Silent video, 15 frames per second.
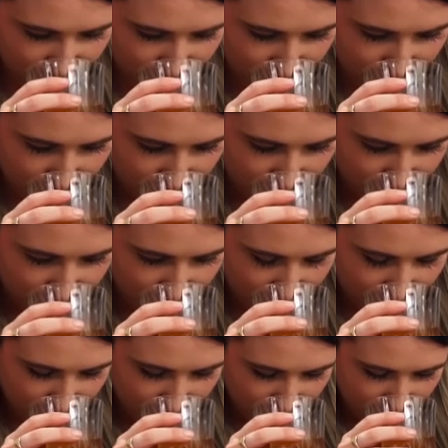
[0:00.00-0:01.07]

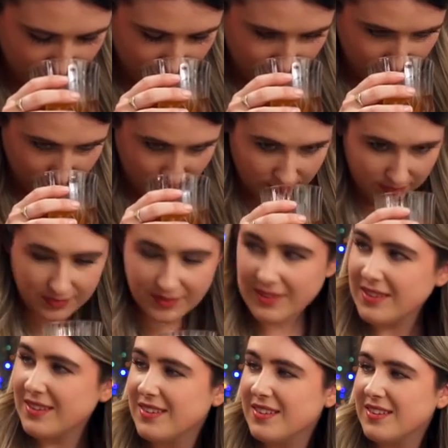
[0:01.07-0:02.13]

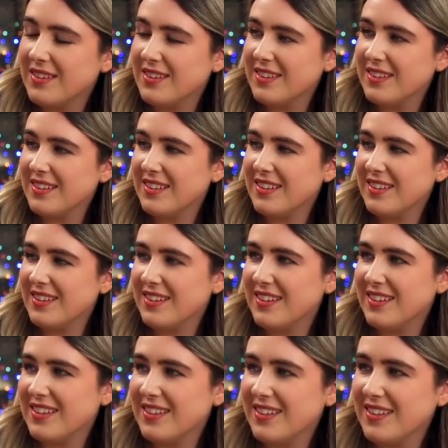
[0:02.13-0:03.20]

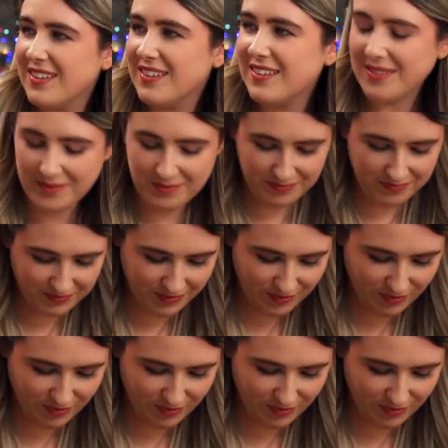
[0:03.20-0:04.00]
(not speaking)